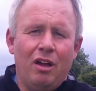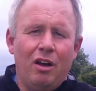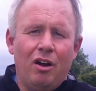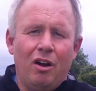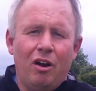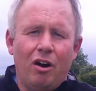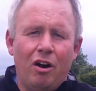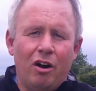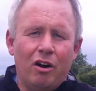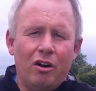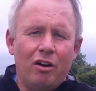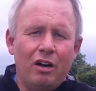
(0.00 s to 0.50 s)

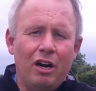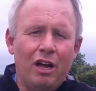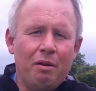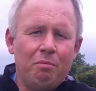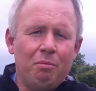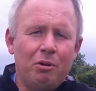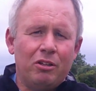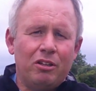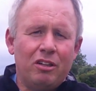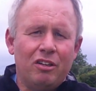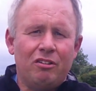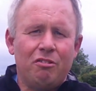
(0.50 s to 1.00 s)
Our
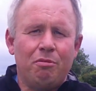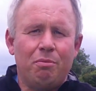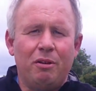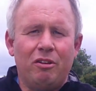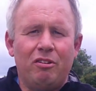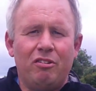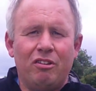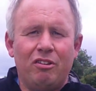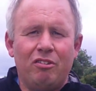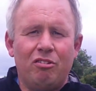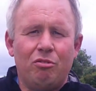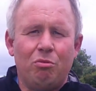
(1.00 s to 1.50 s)

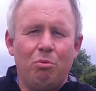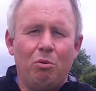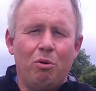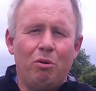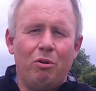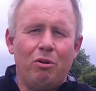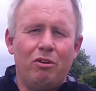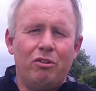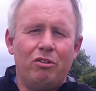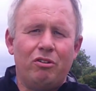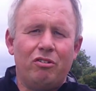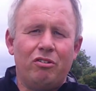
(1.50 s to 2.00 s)
multi-species
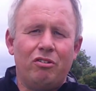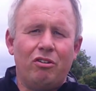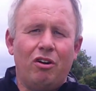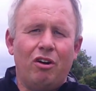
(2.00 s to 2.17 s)
swards